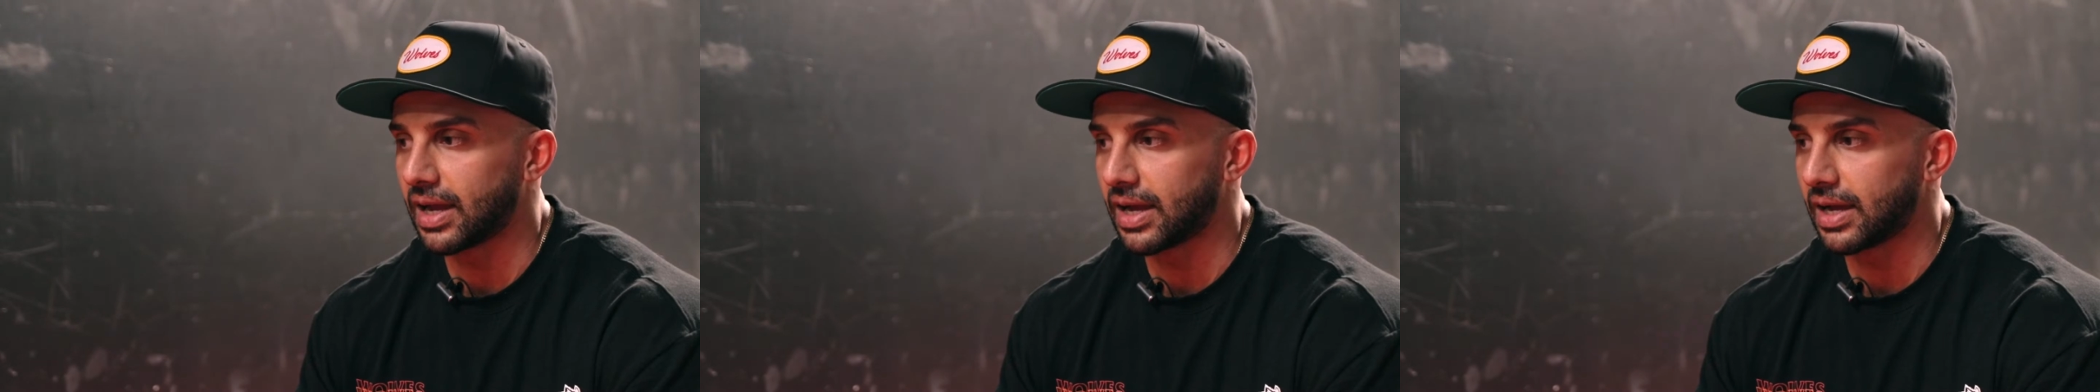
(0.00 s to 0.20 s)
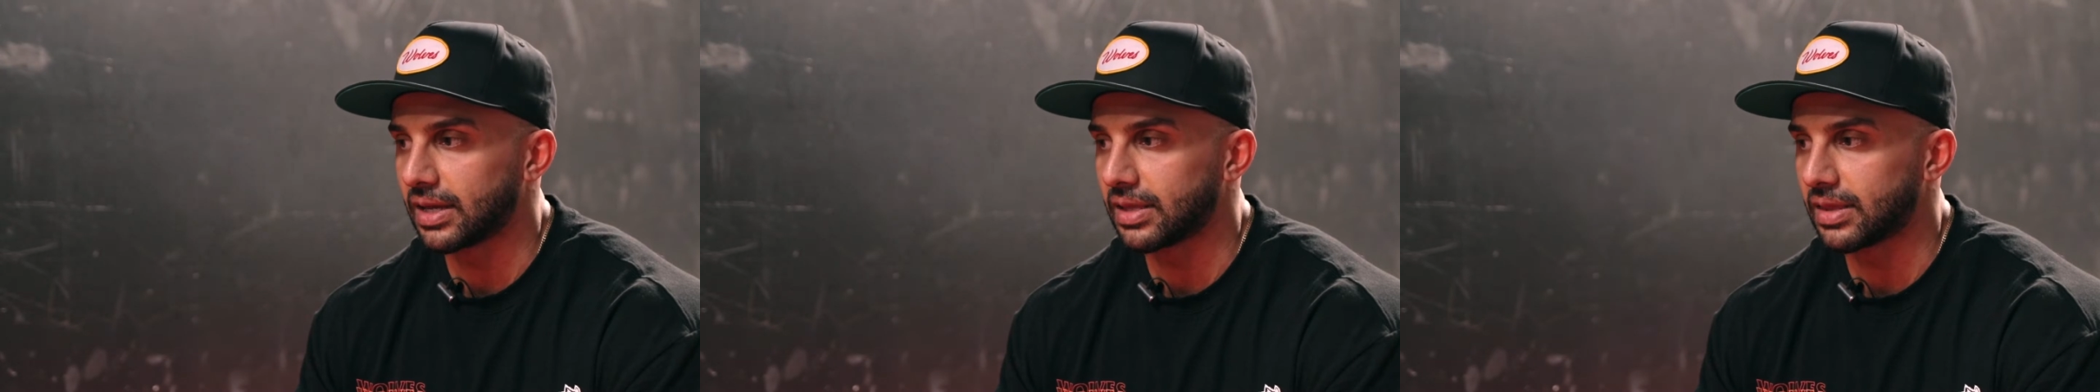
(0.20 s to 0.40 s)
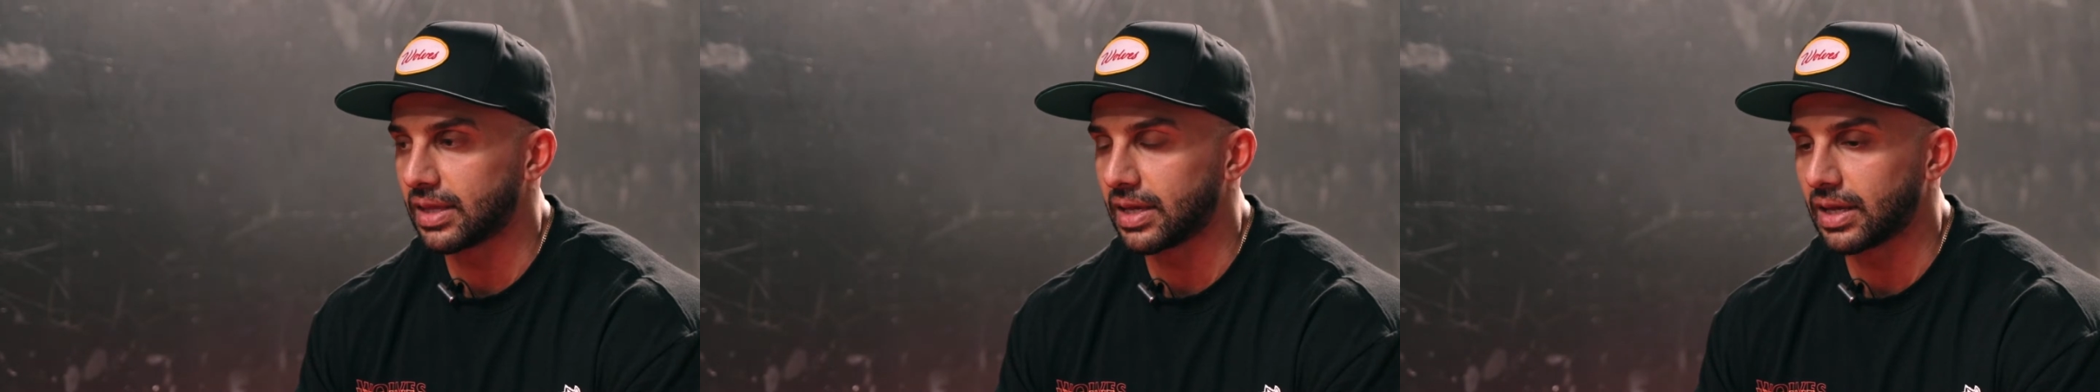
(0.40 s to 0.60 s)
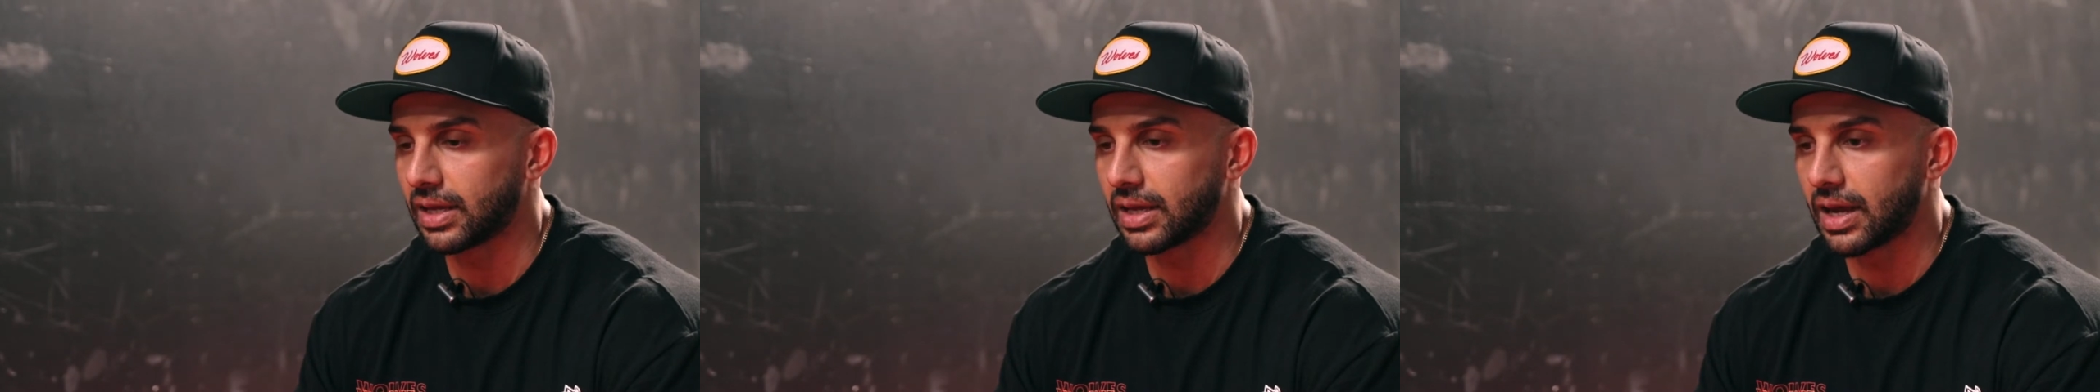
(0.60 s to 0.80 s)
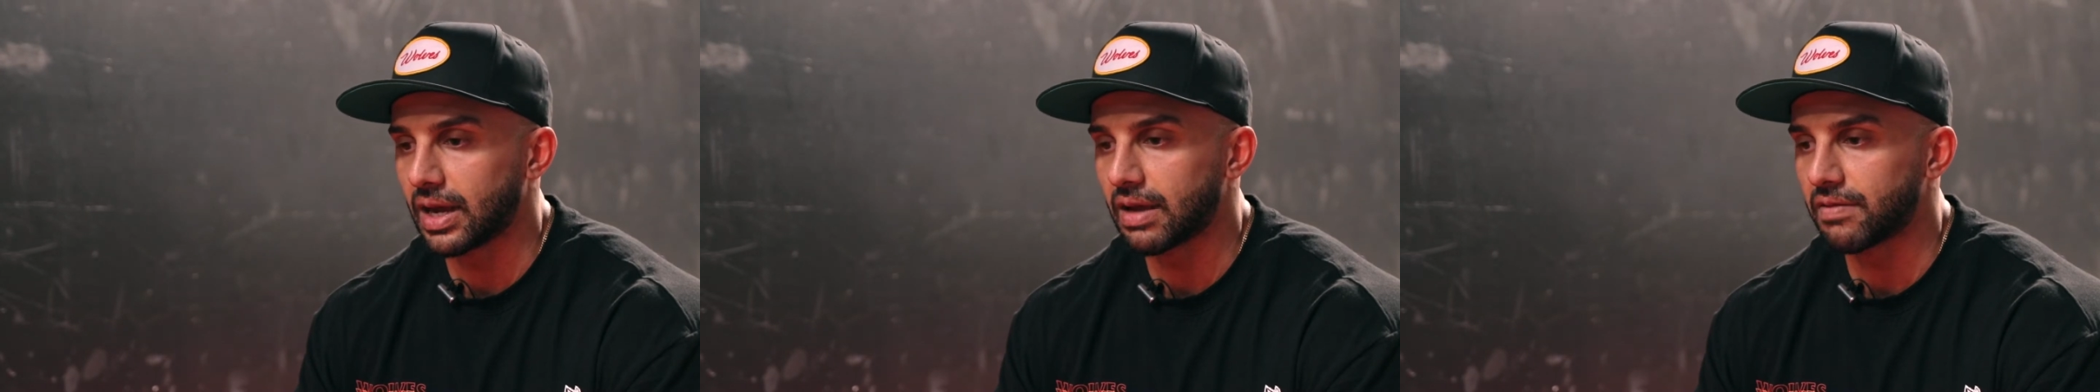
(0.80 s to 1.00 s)
I think
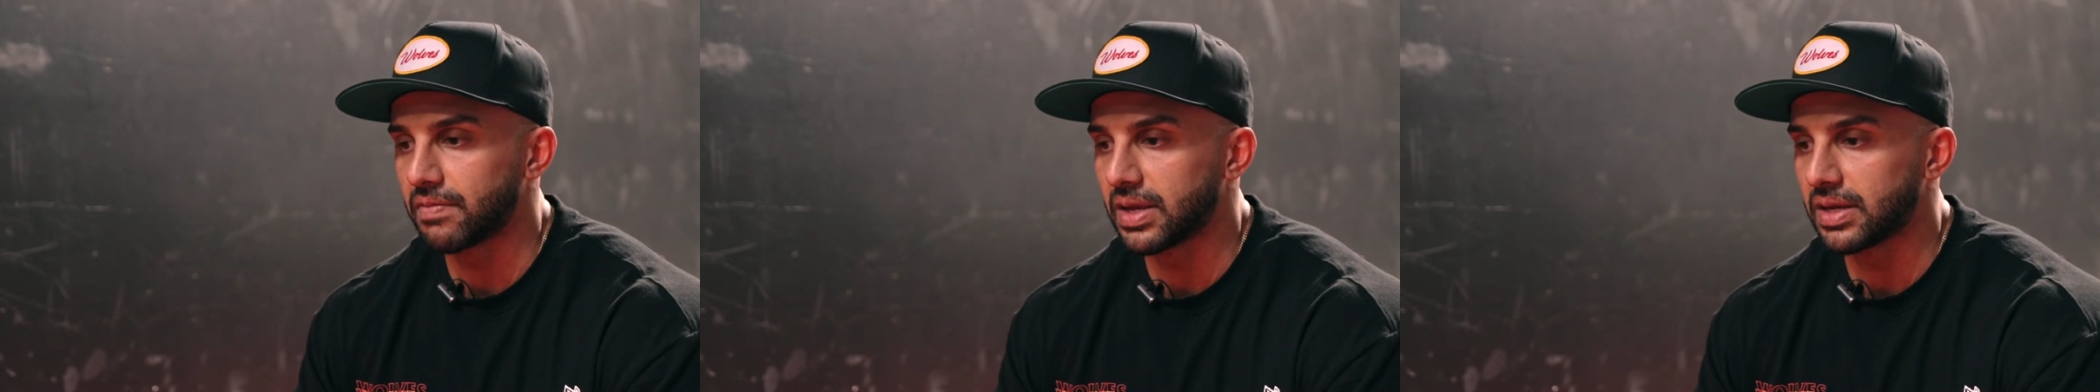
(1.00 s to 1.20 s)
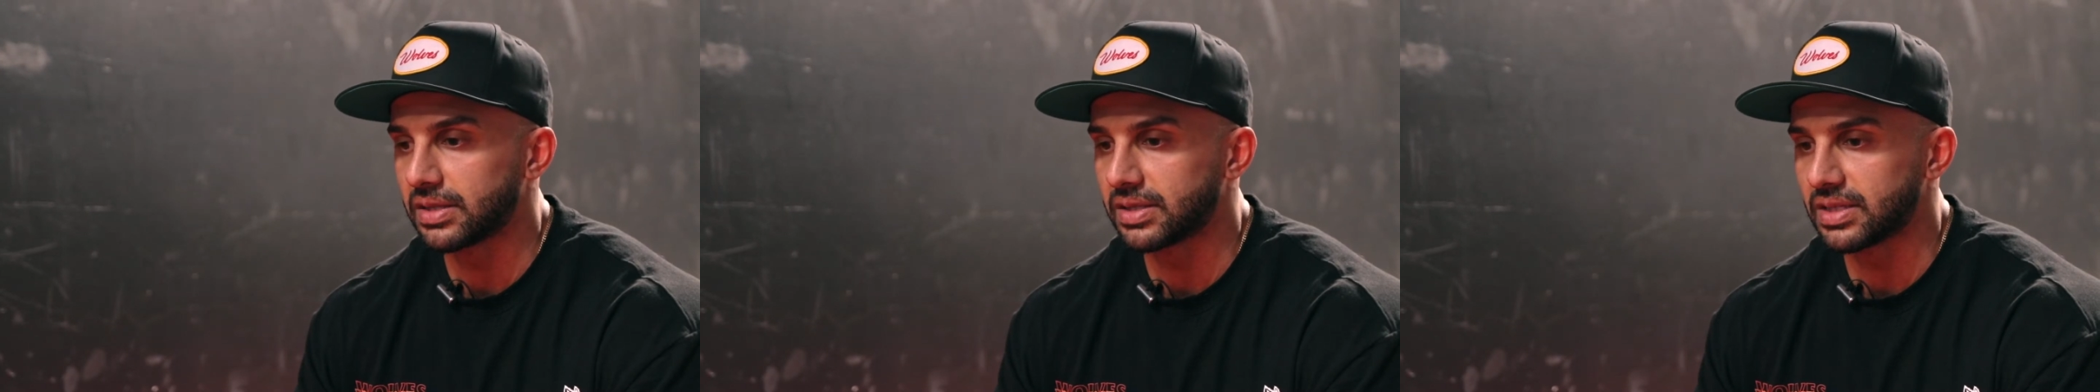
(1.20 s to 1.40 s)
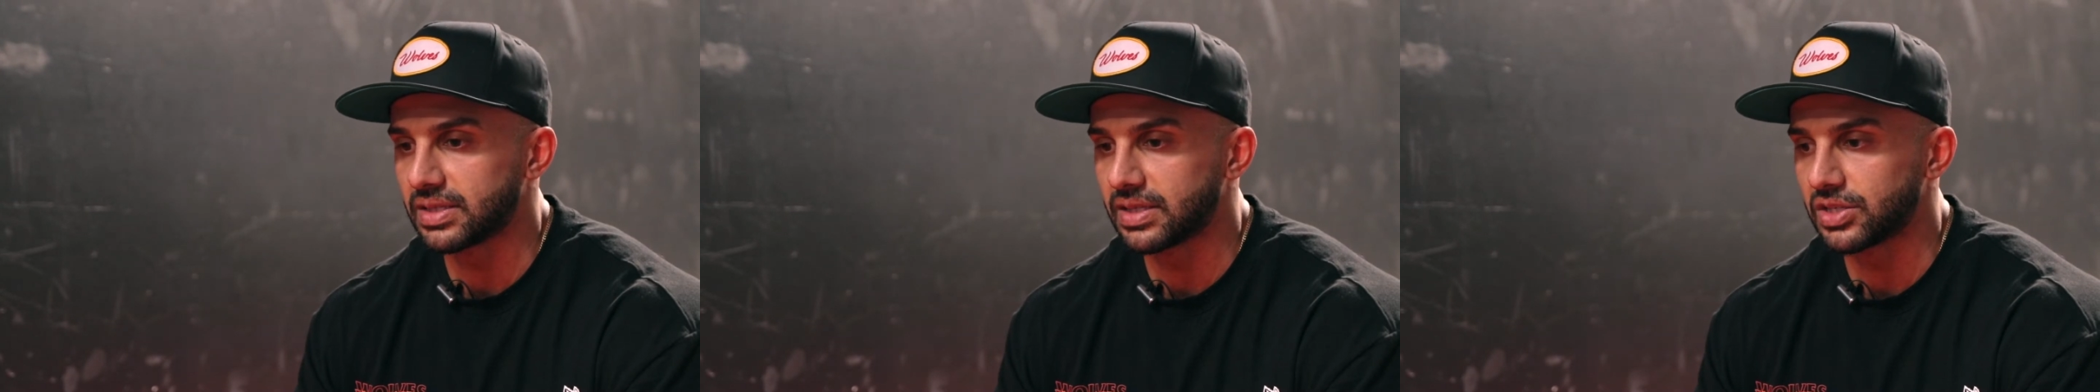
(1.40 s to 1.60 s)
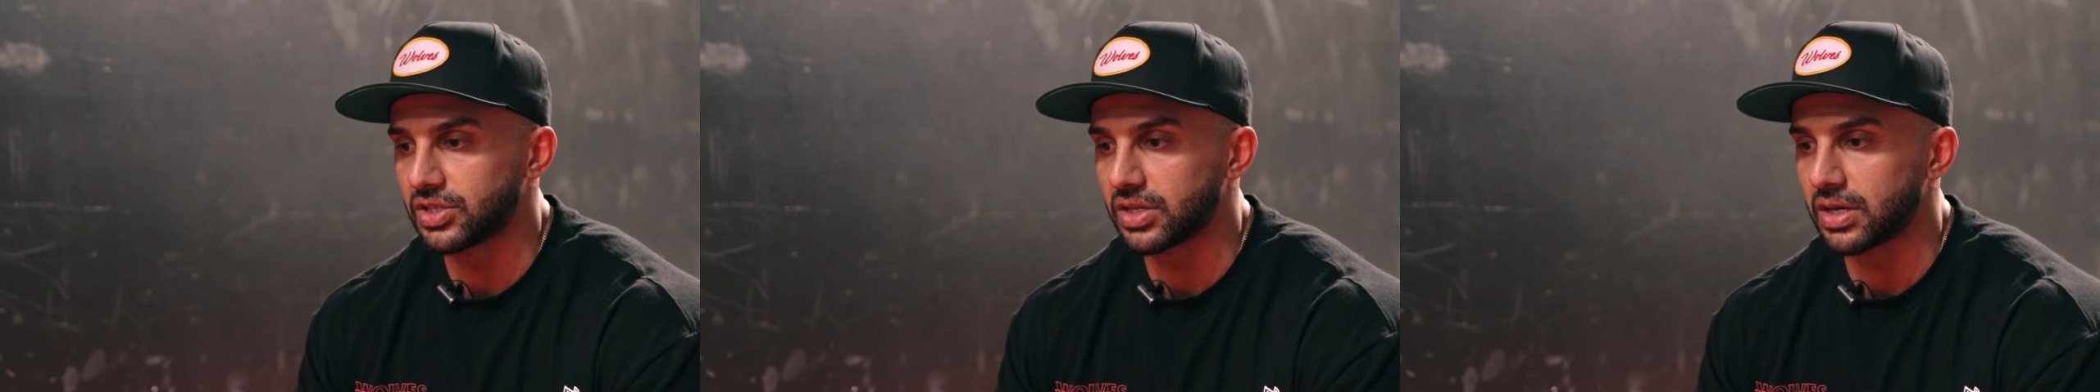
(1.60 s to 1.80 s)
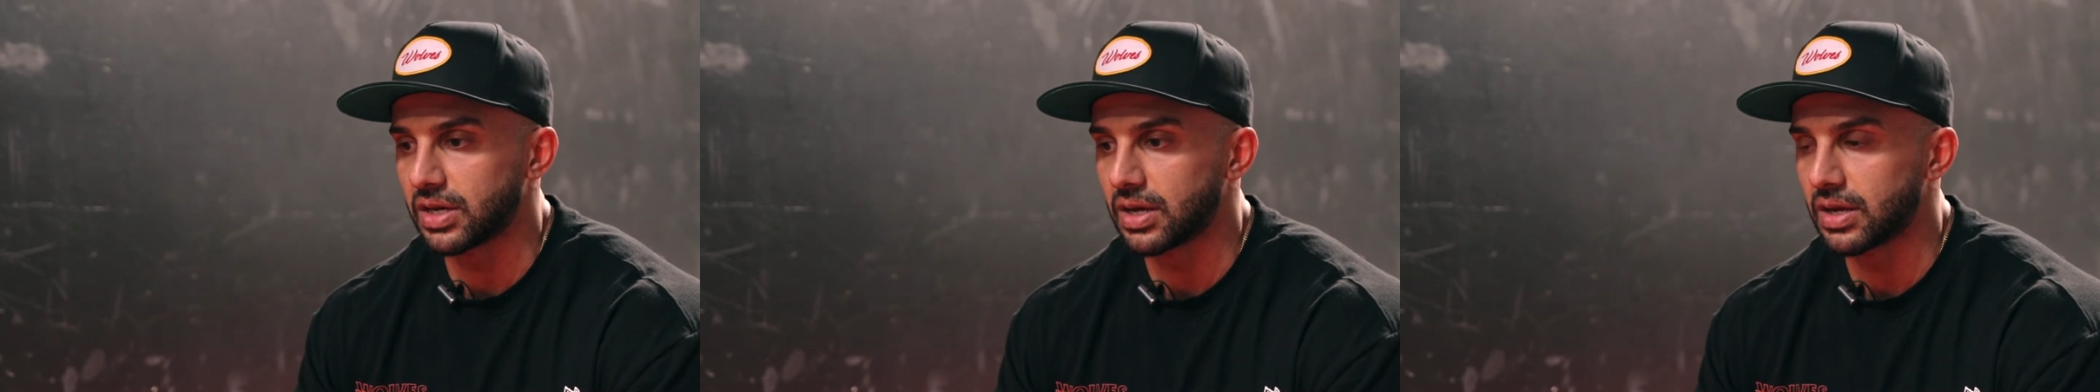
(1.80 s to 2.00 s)
I've made a
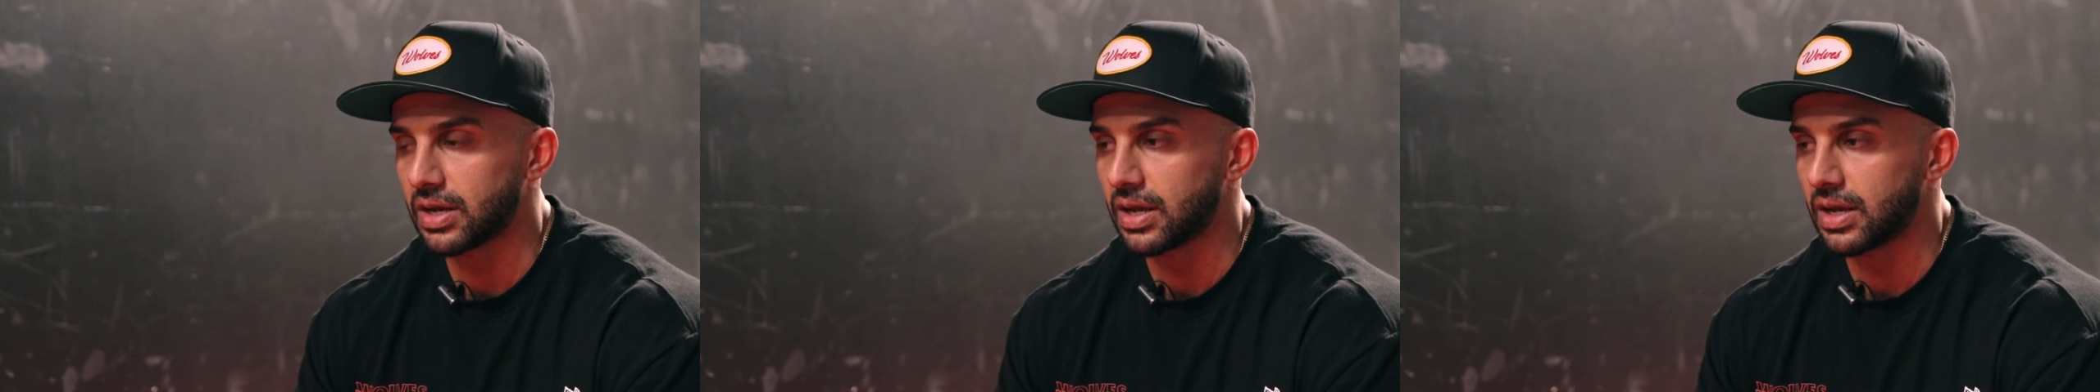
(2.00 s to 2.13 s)
decision."